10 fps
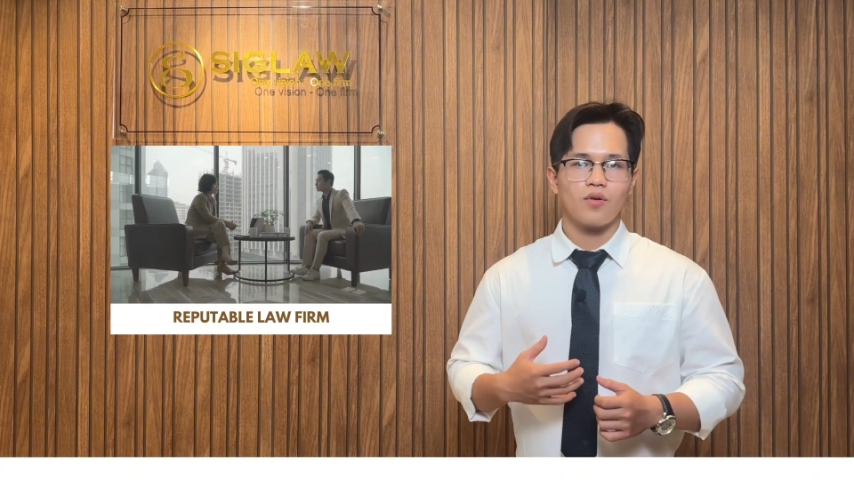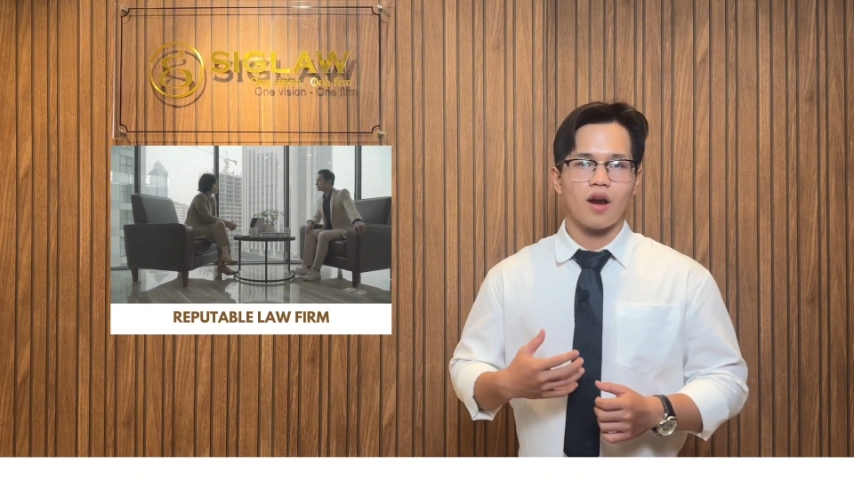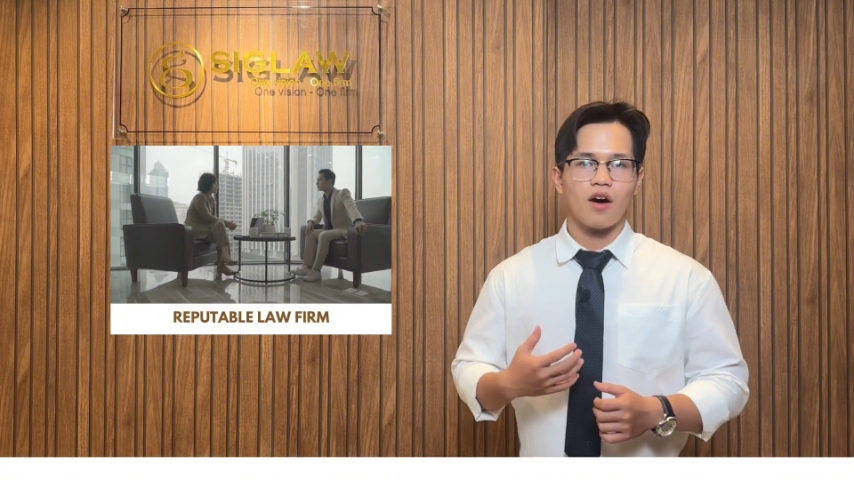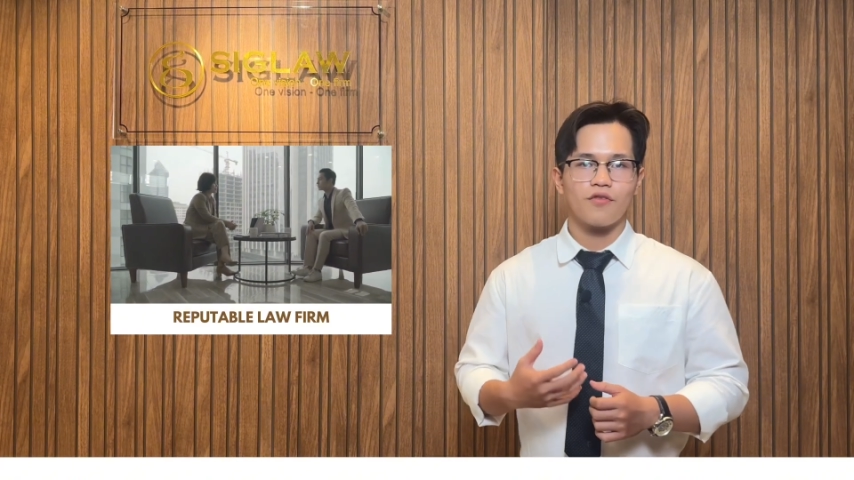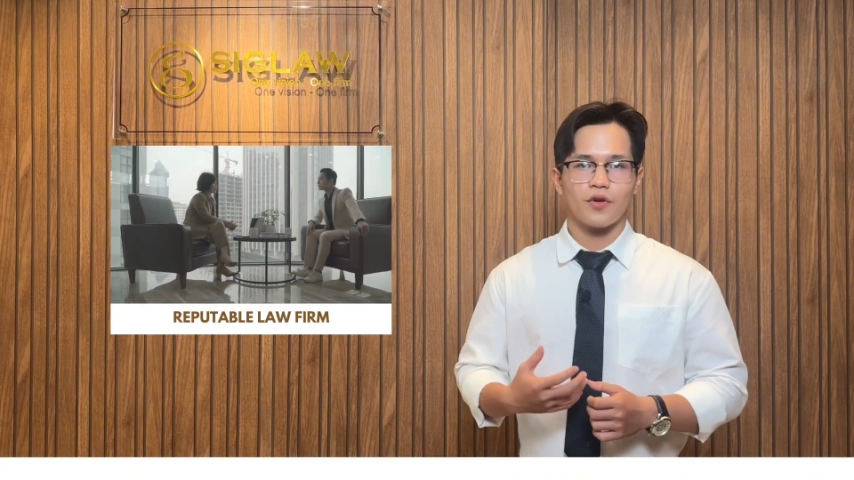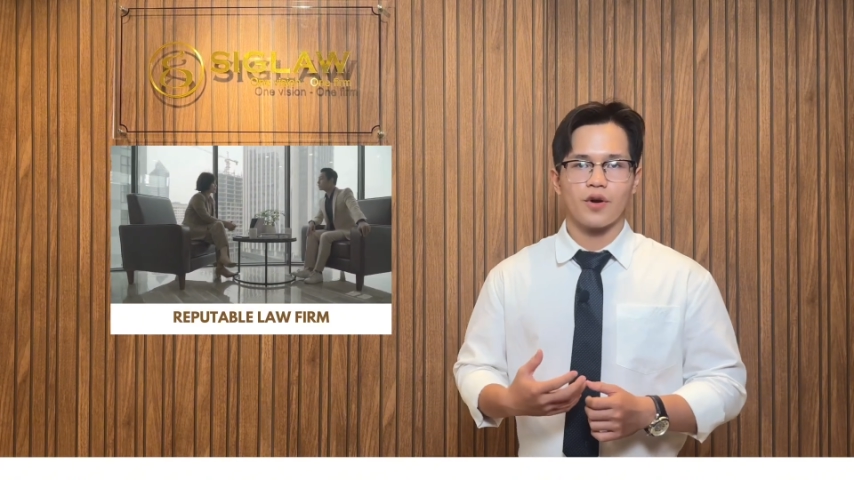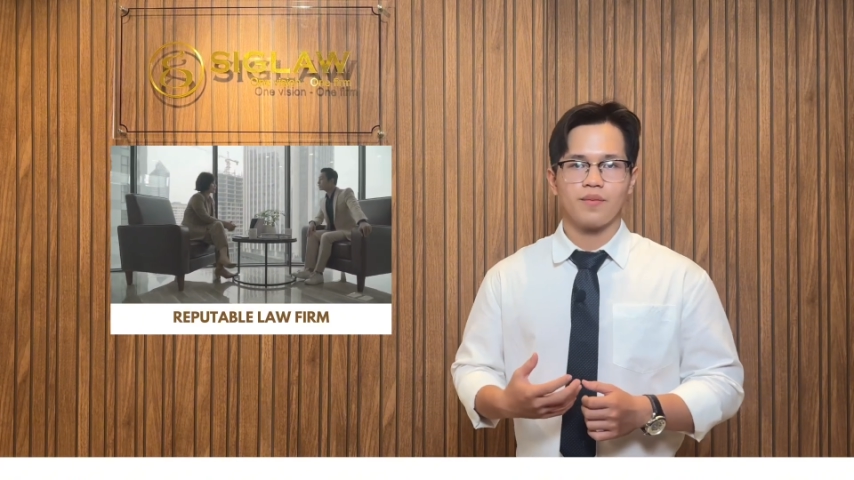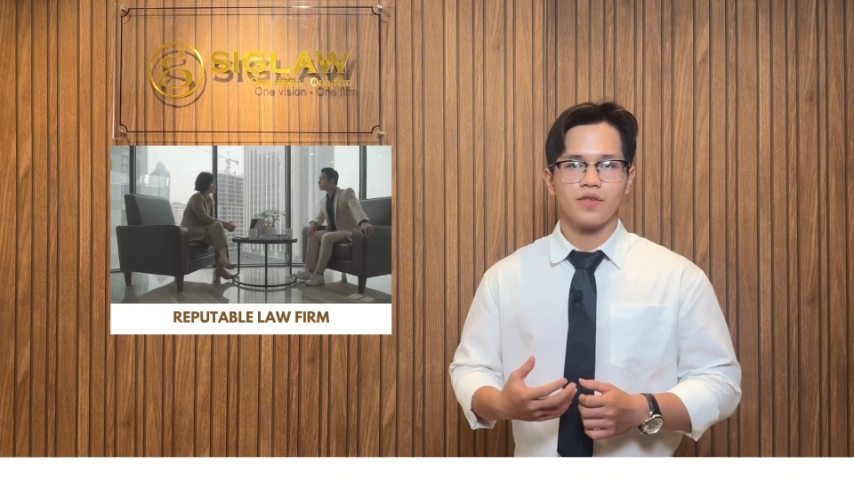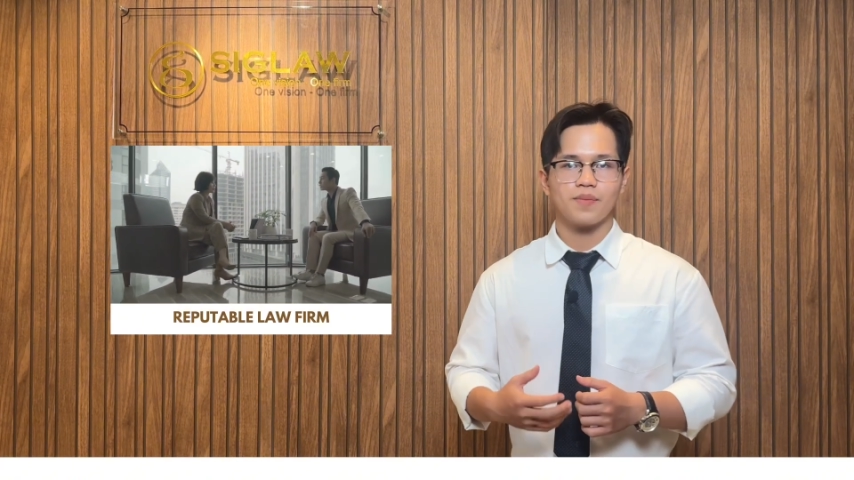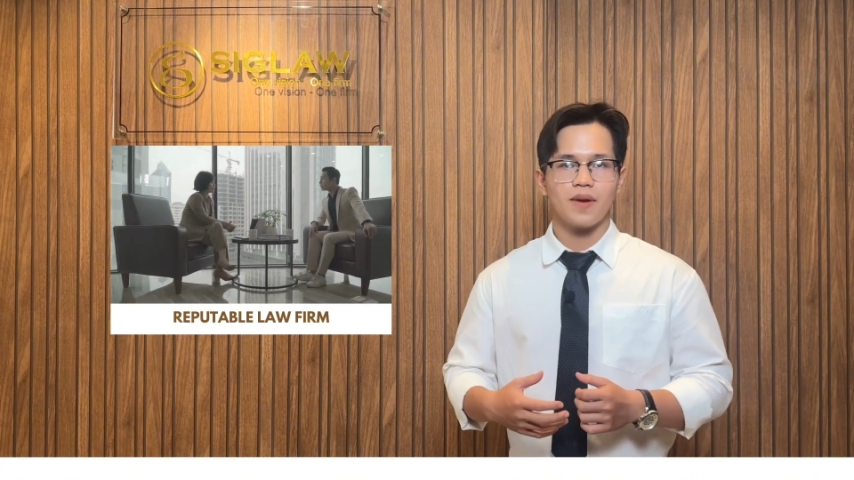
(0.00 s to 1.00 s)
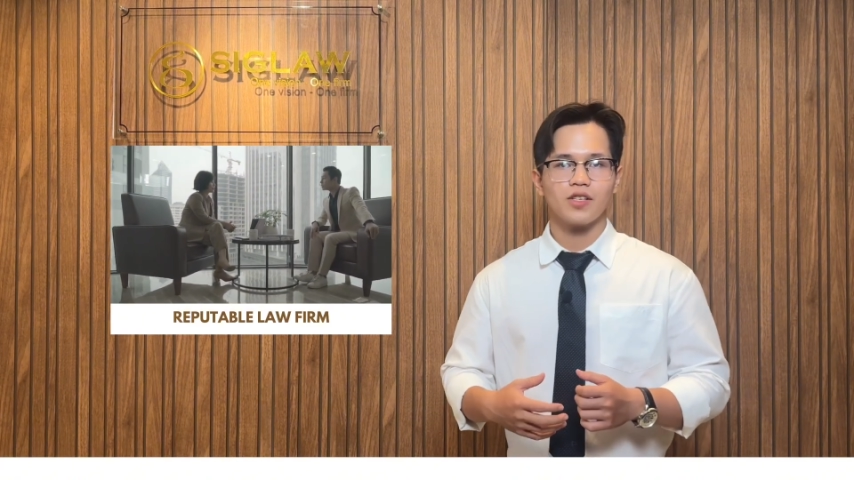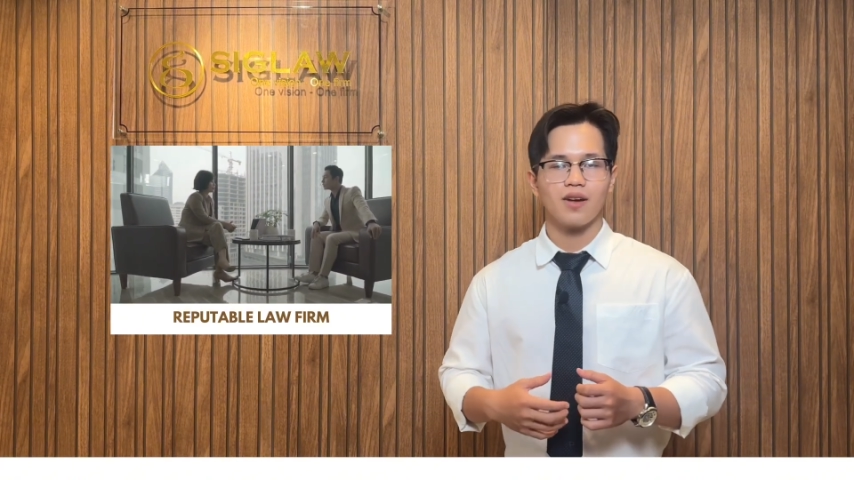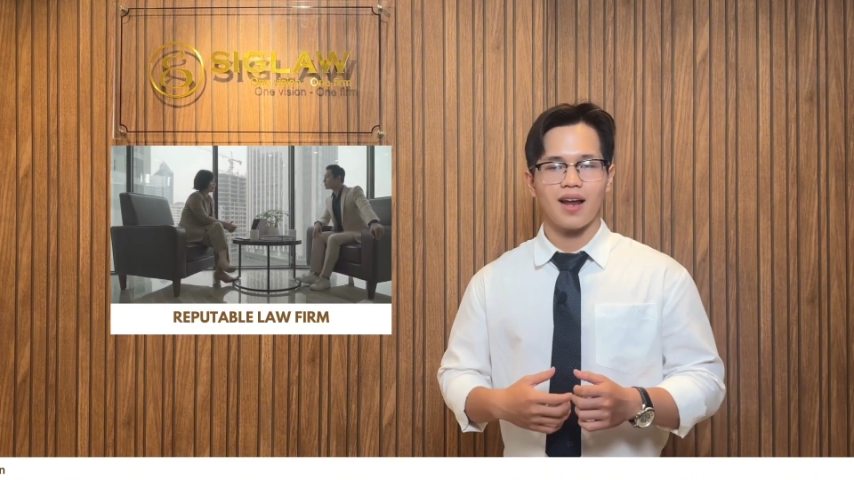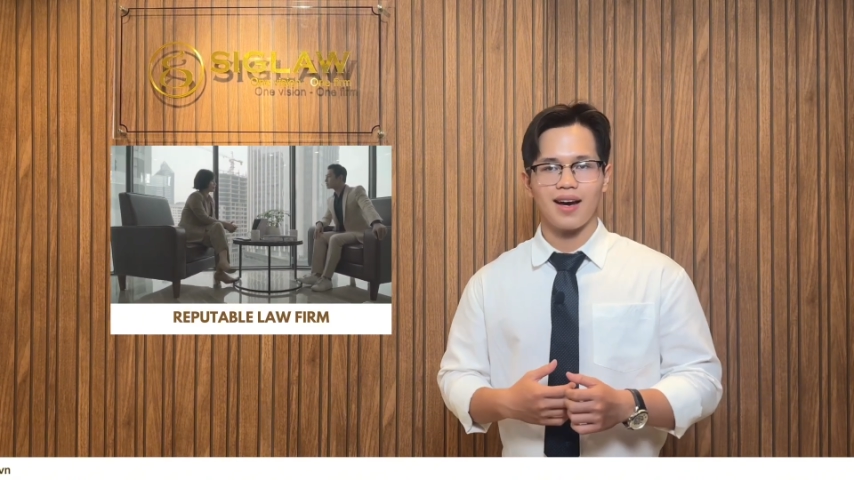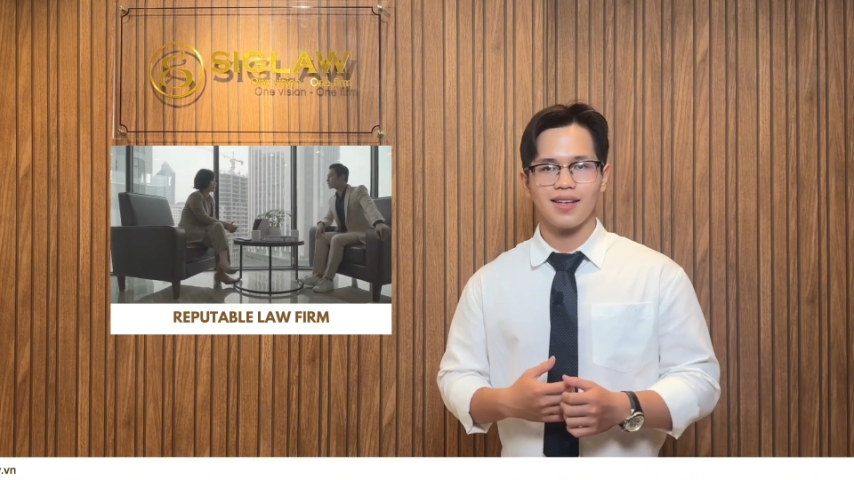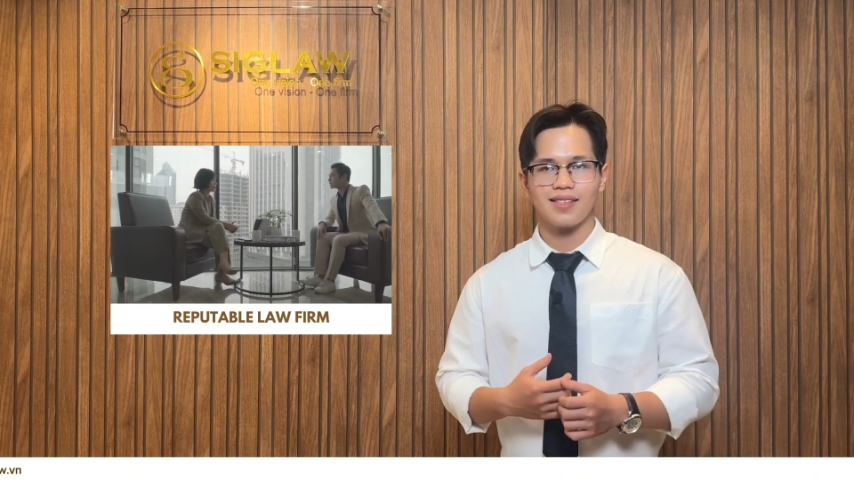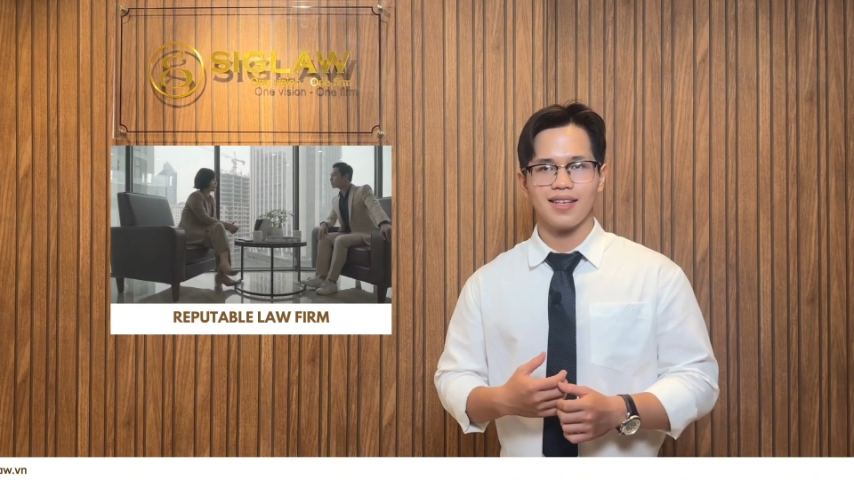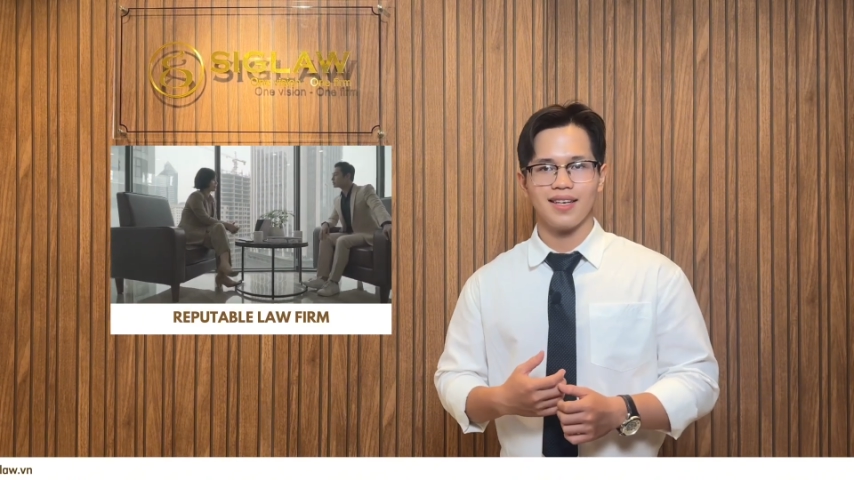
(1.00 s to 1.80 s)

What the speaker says: law firm specialized